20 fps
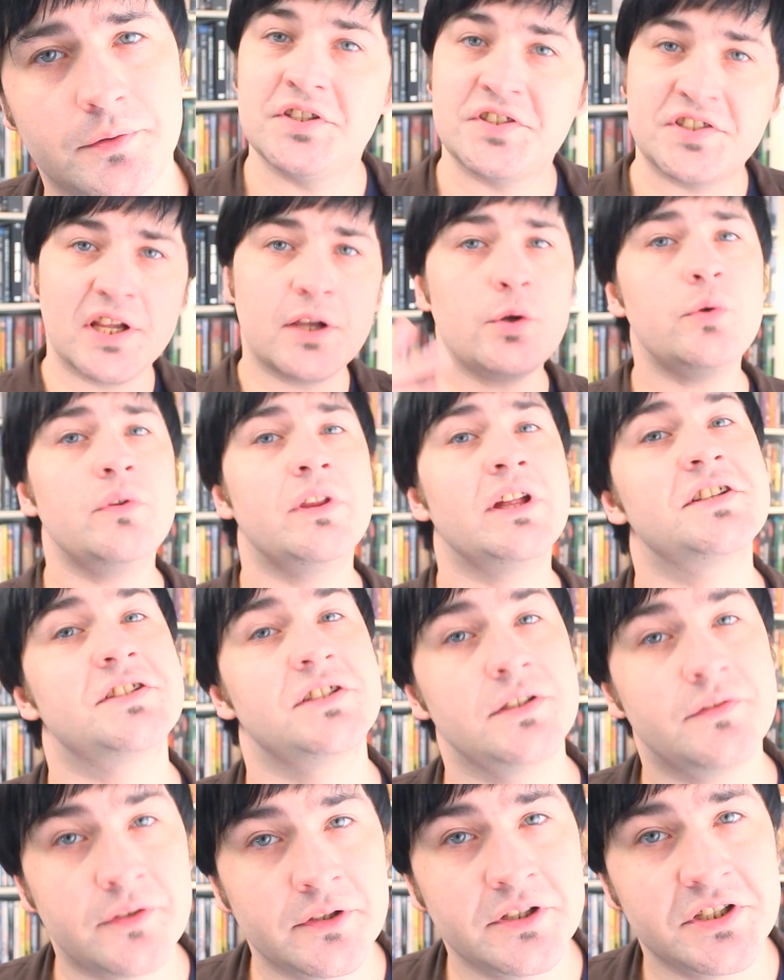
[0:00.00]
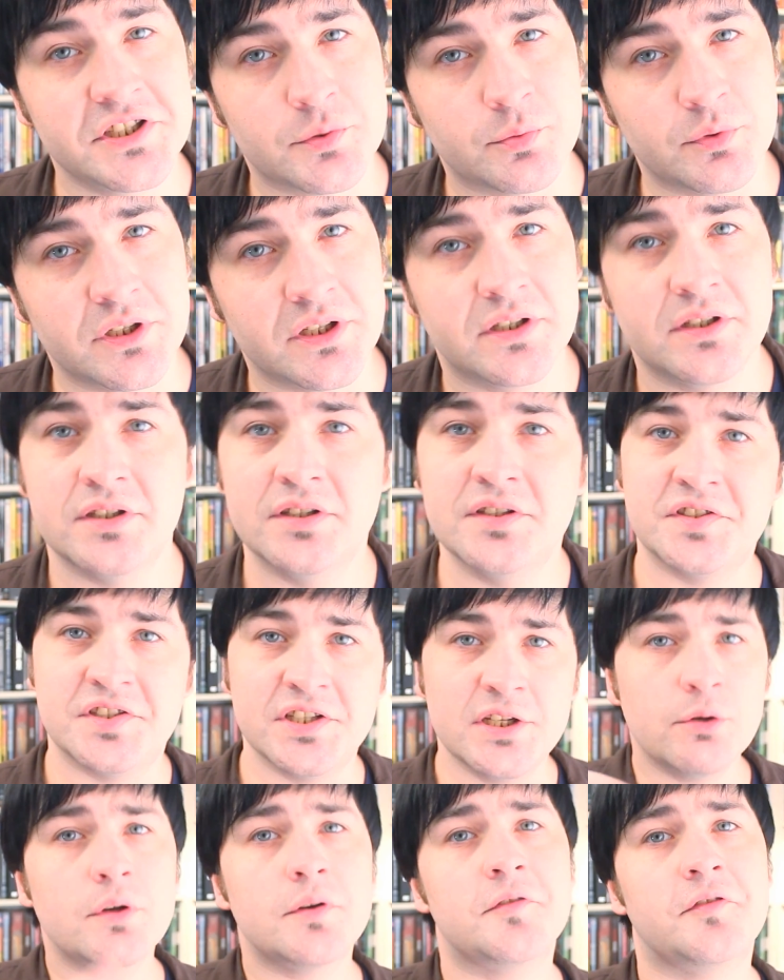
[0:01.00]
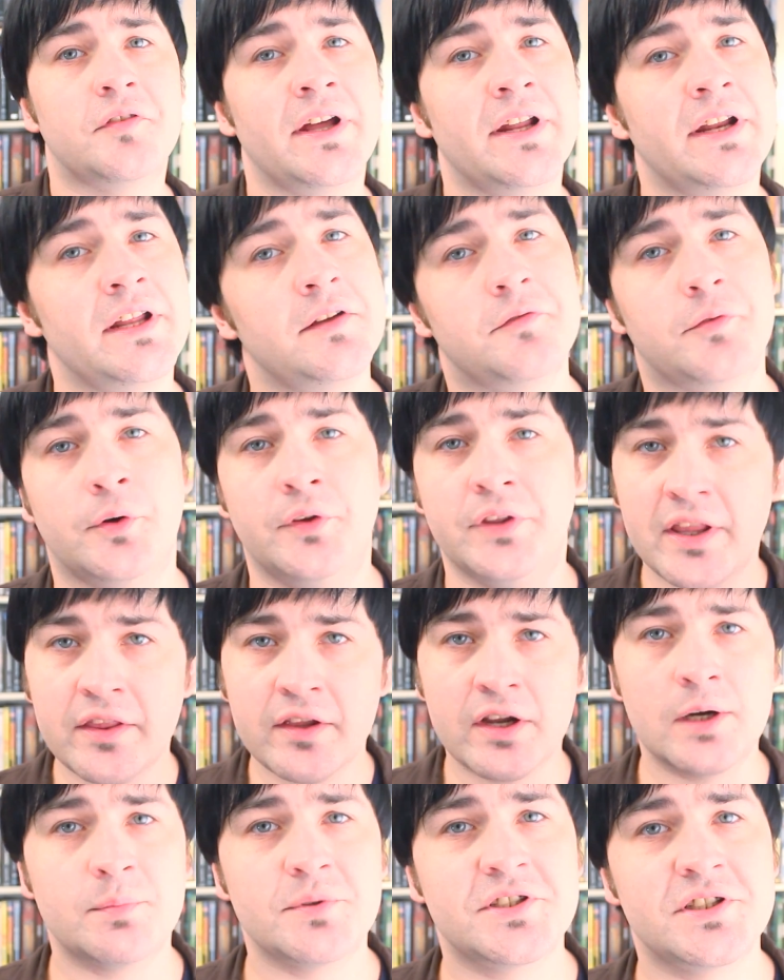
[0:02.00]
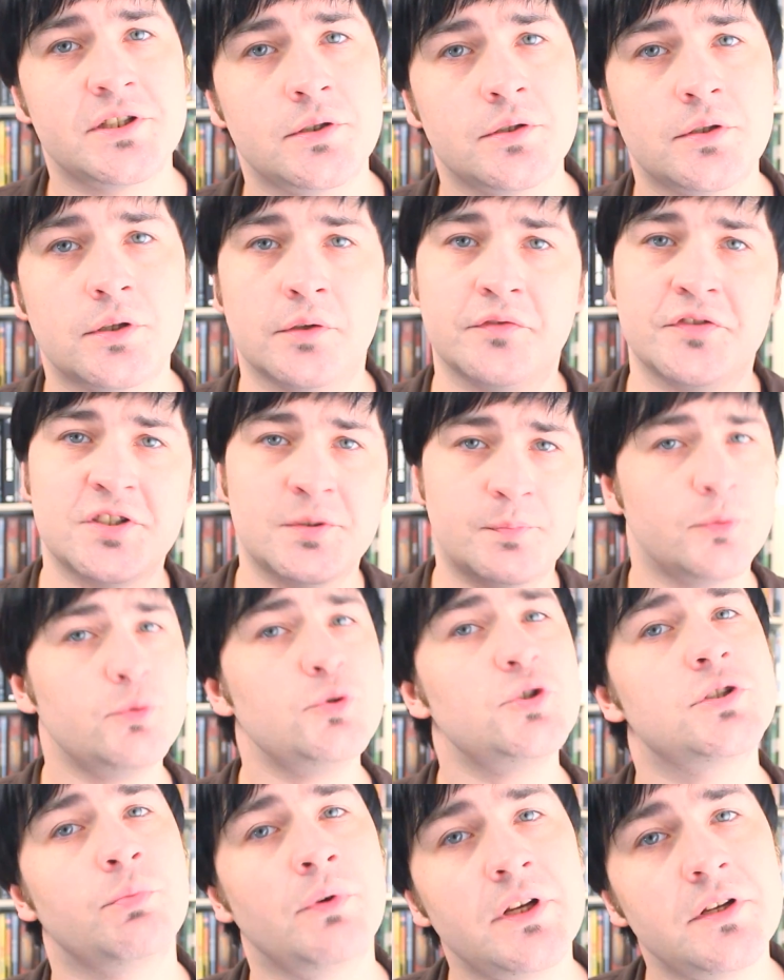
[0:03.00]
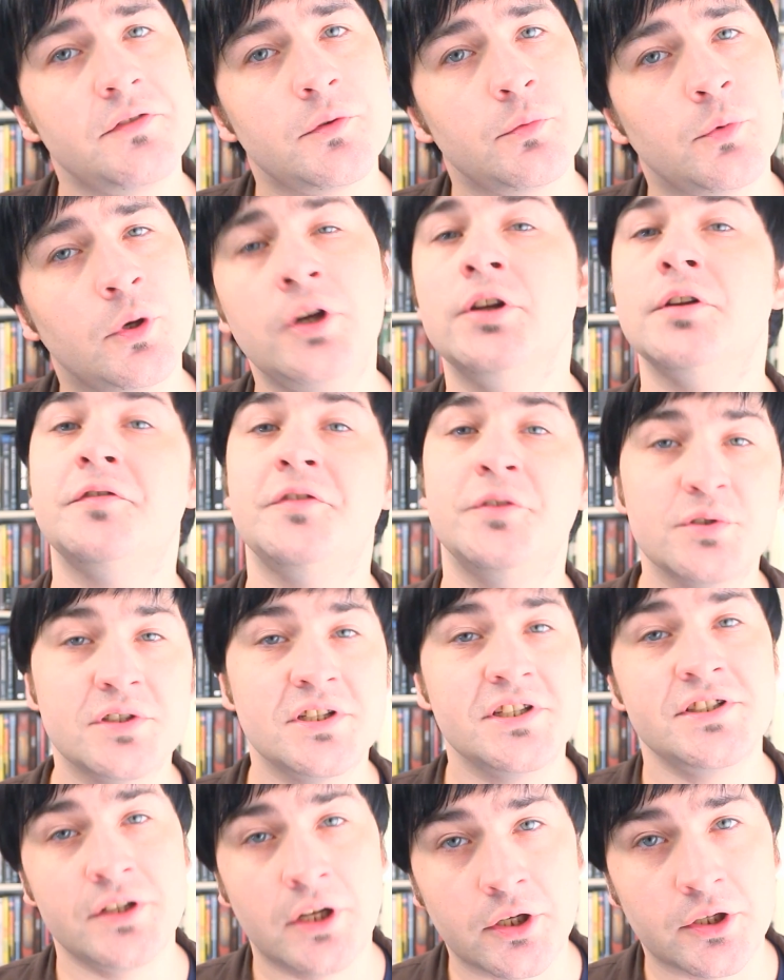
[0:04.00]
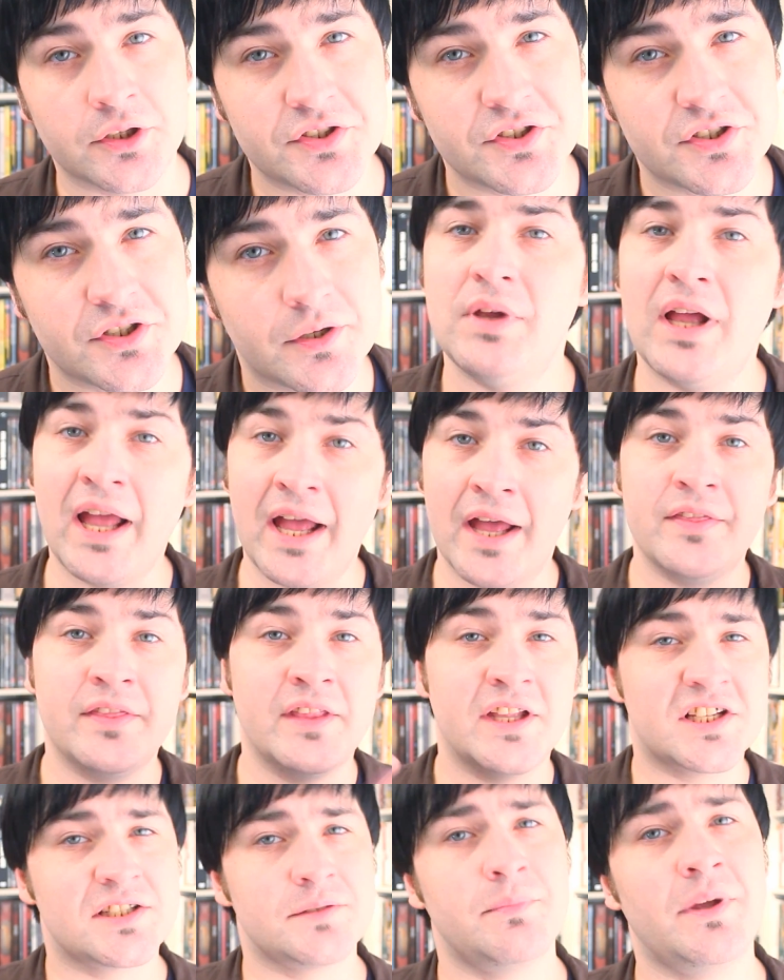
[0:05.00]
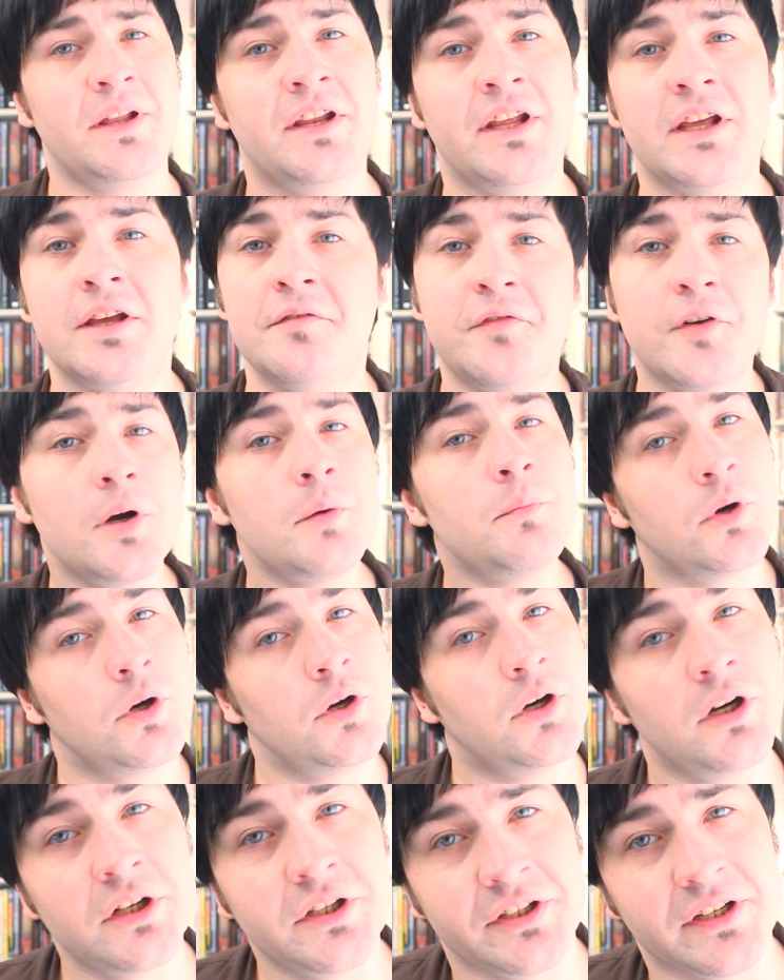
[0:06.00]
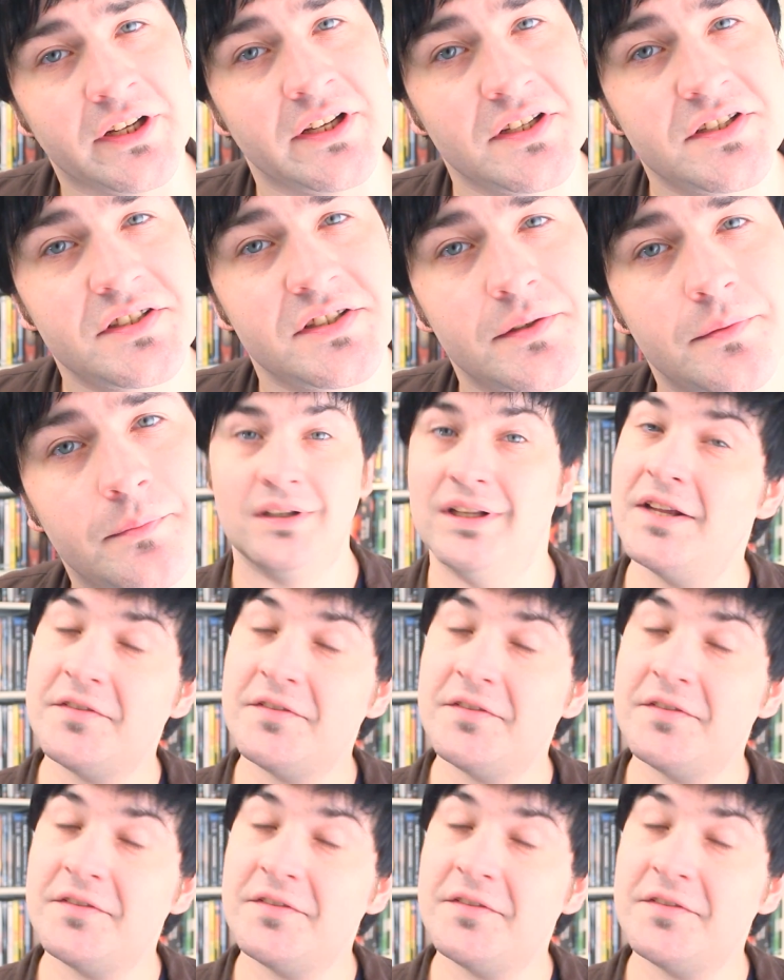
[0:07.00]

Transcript: So that's it for this week. See you on Friday for another episode of Spoo's Wonderful World of Useless Knowledge, and next Monday for more holidays.